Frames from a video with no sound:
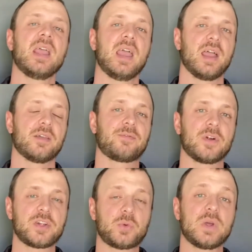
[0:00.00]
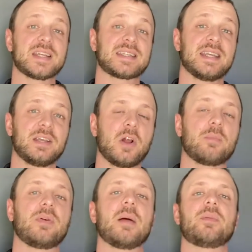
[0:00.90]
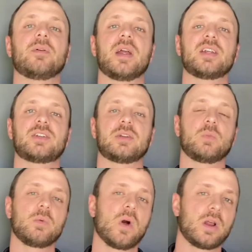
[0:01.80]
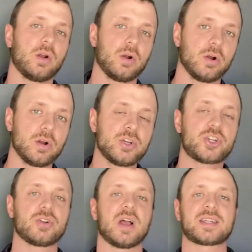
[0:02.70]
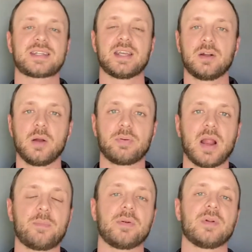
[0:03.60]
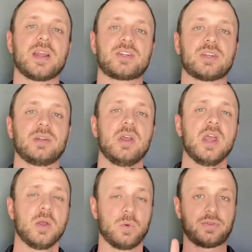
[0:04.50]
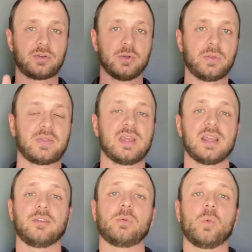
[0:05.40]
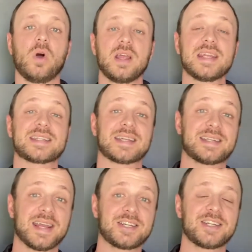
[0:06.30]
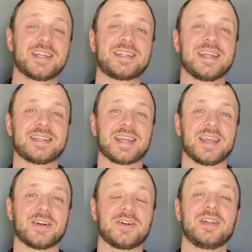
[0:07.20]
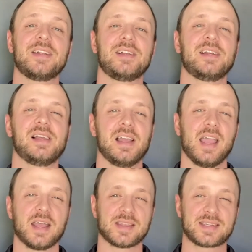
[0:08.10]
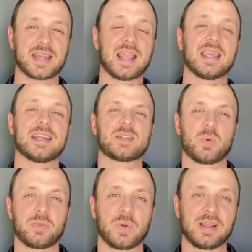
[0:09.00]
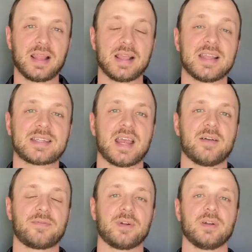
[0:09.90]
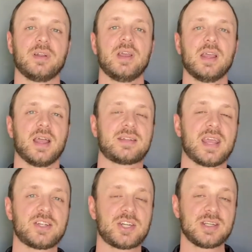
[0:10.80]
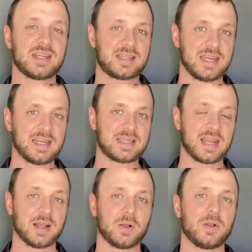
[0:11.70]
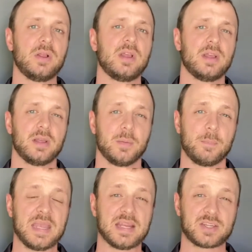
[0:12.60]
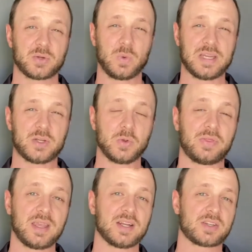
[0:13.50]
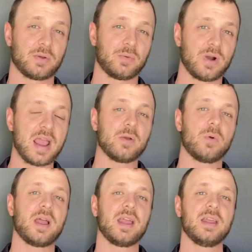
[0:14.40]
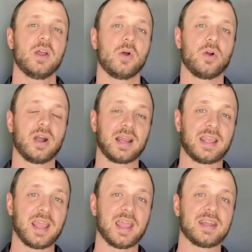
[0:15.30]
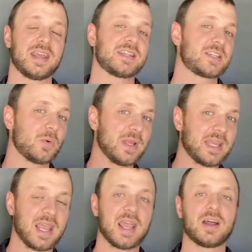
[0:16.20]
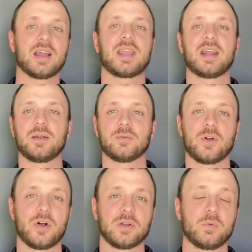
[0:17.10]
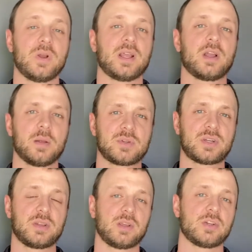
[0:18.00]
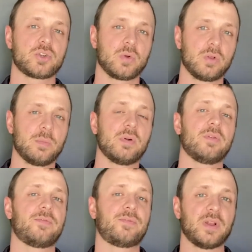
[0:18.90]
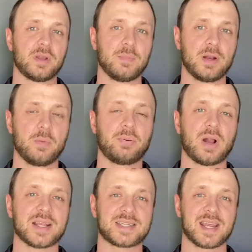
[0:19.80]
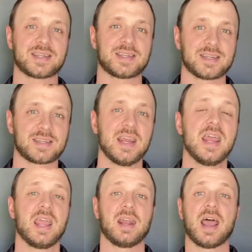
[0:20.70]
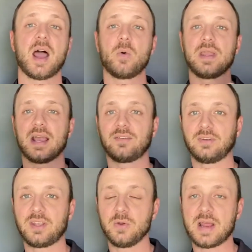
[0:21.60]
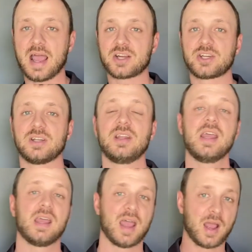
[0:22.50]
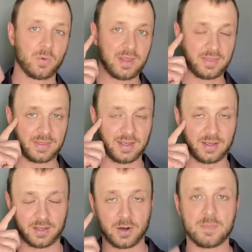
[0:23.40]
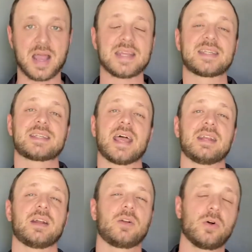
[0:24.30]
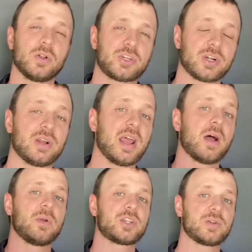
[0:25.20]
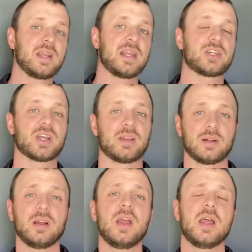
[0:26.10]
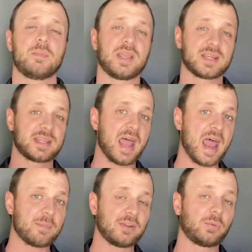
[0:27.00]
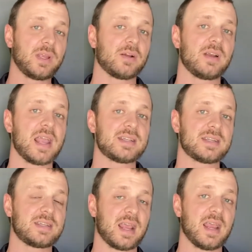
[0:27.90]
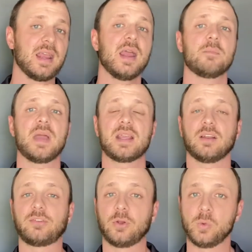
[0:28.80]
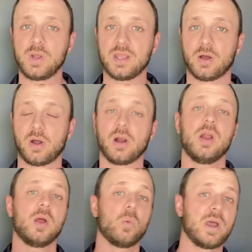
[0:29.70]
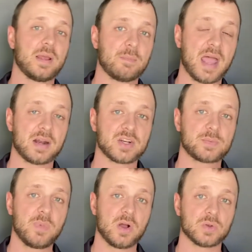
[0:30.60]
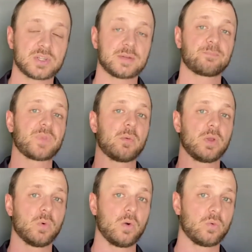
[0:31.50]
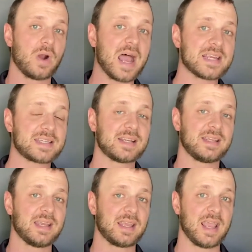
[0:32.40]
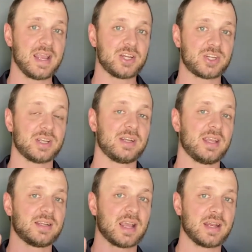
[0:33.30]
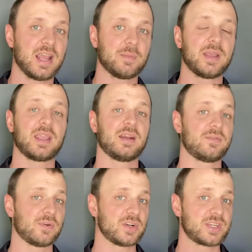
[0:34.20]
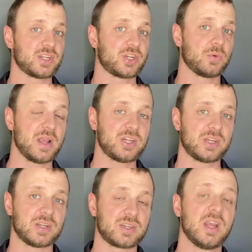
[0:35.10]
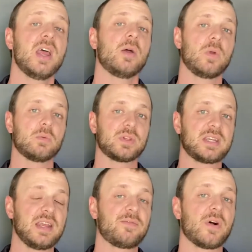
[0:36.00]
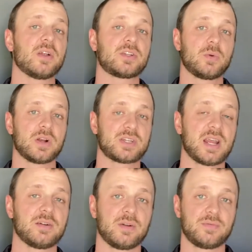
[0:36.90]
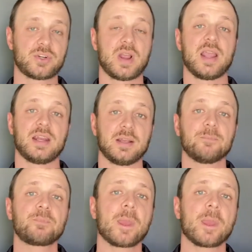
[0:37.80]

And the first one is in our preparation. We want to earn trust in our preparation with two things. One is attention to detail, and the second is with relentless effort. Attention to detail means we do things the right way, or again, until we cannot get it wrong. When it comes to the controllable fundamental processes and how we execute action, how we think and our mindset and culture and how we treat each other. Because the habits we create today make us who we are when it matters most. And we won't rise to the occasion in dynamic and adverse situations. We will default to our standard of training.